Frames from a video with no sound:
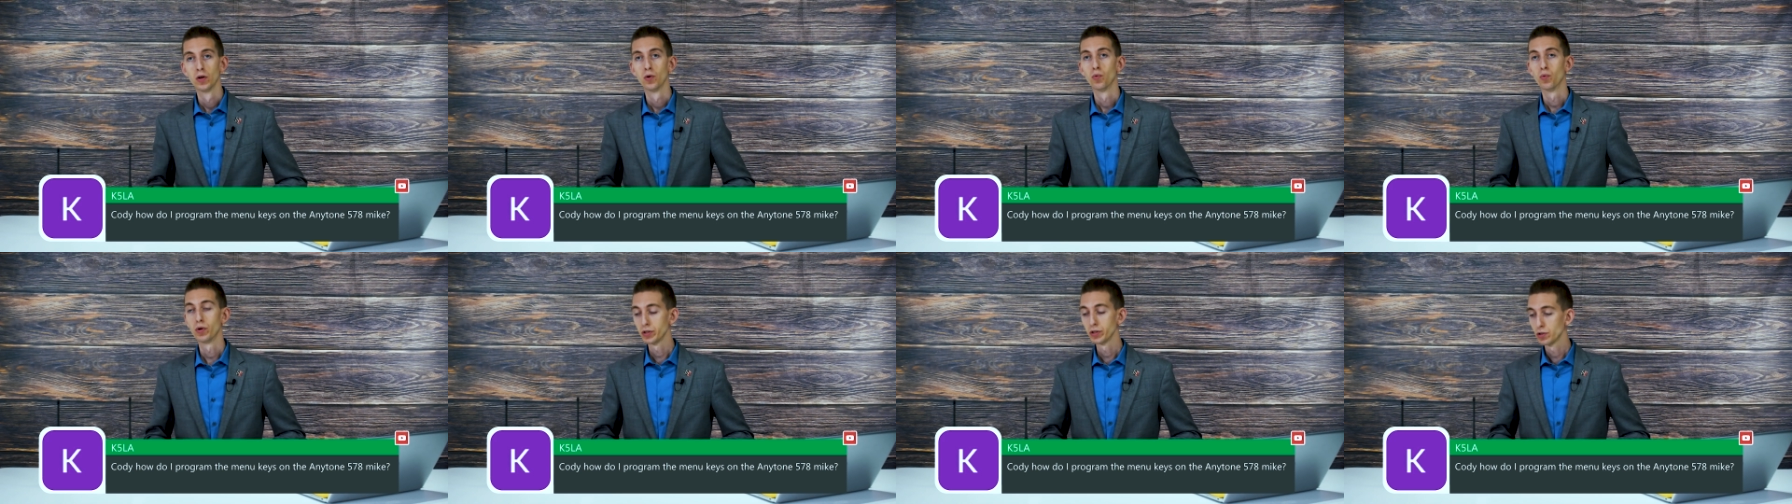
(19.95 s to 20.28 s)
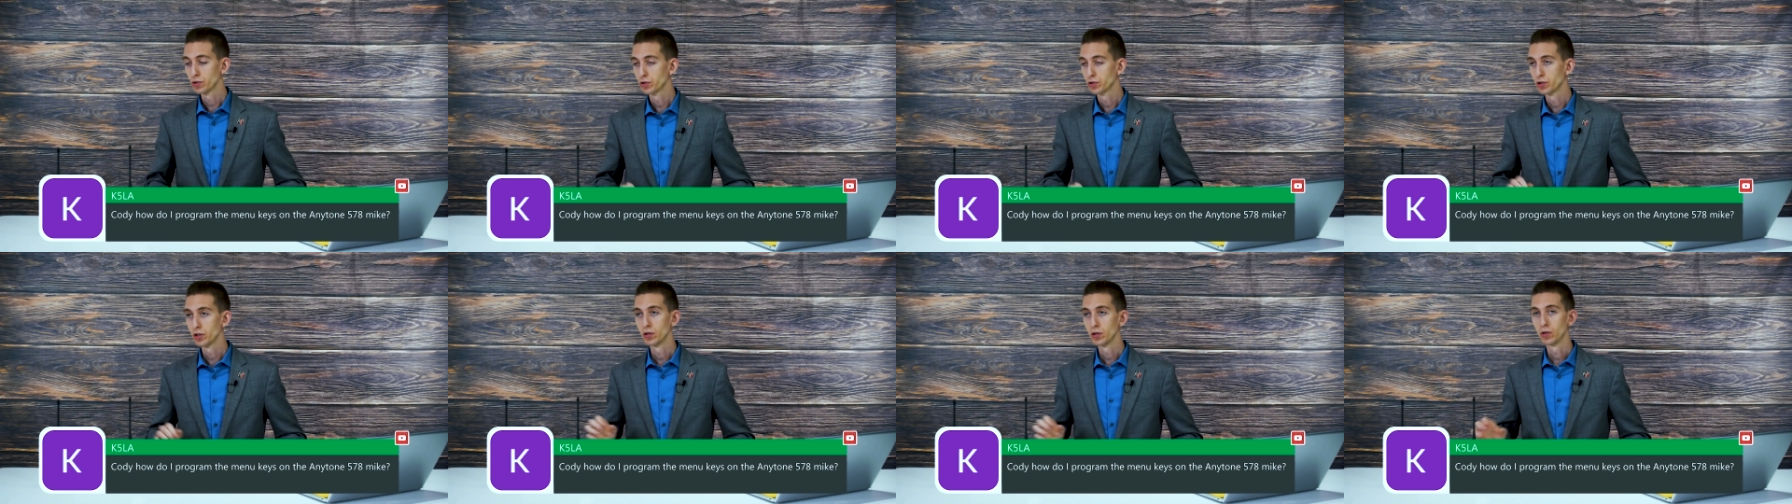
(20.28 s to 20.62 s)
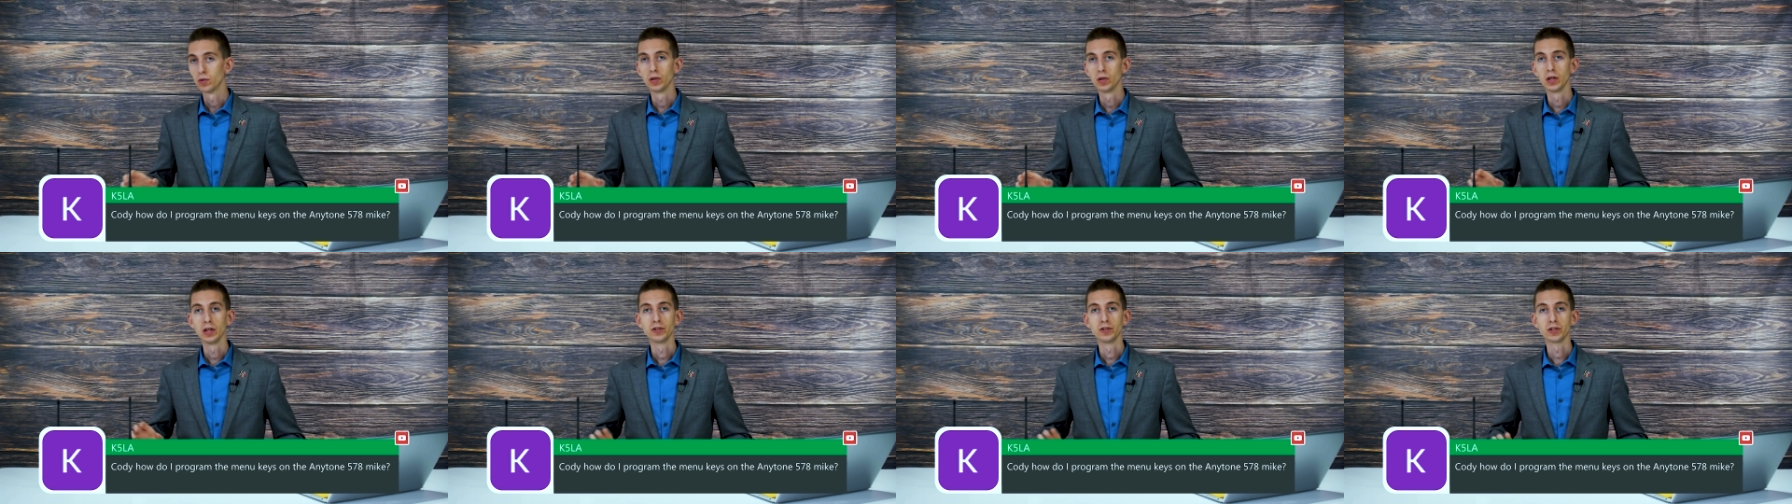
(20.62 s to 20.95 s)
What you'll
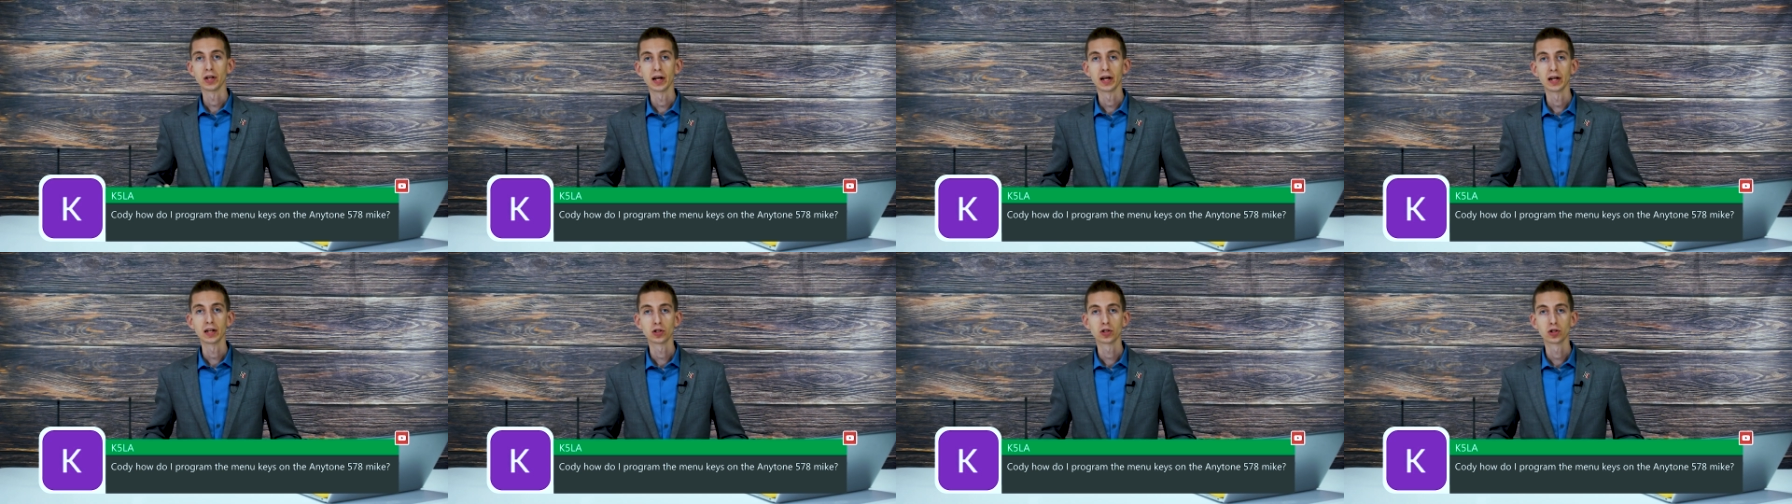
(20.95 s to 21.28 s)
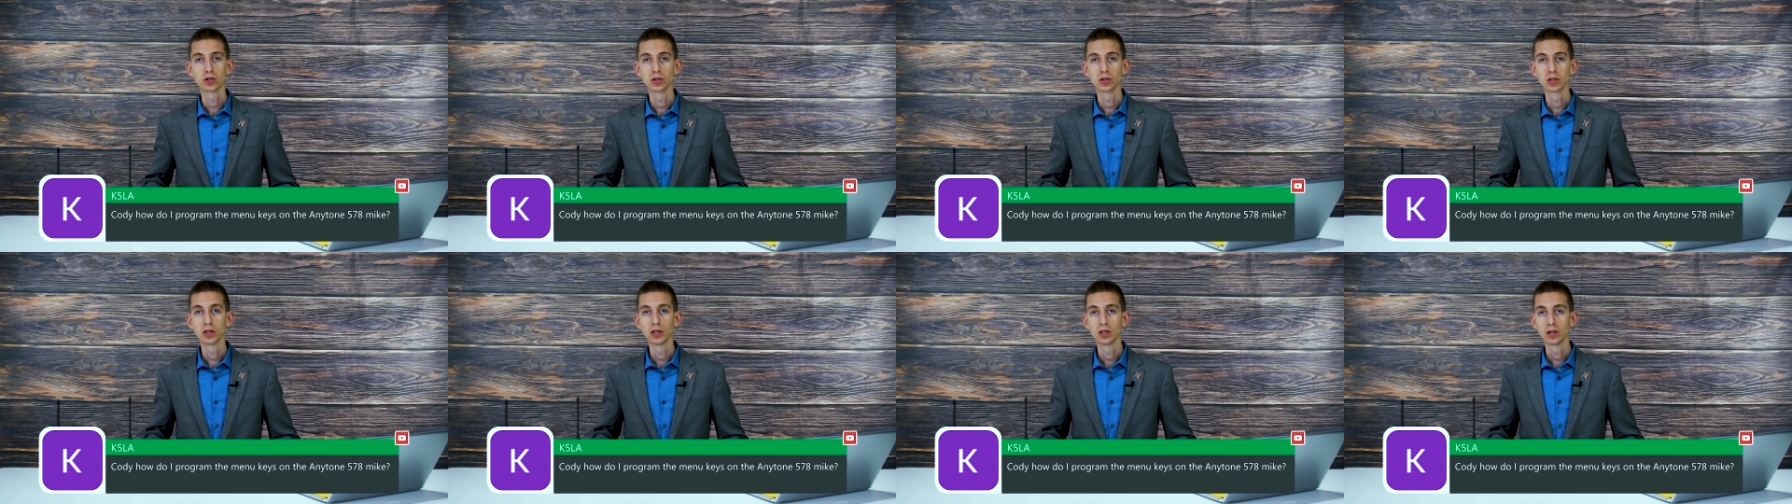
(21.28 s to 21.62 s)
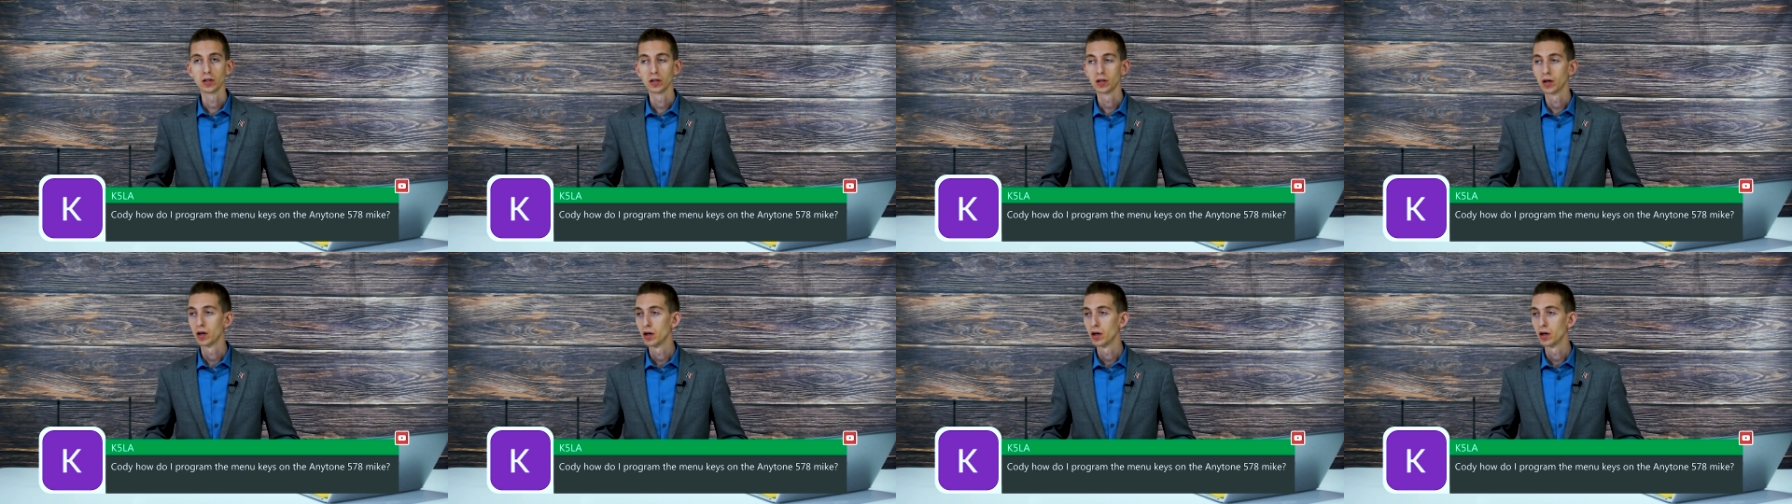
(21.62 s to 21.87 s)
do is actually,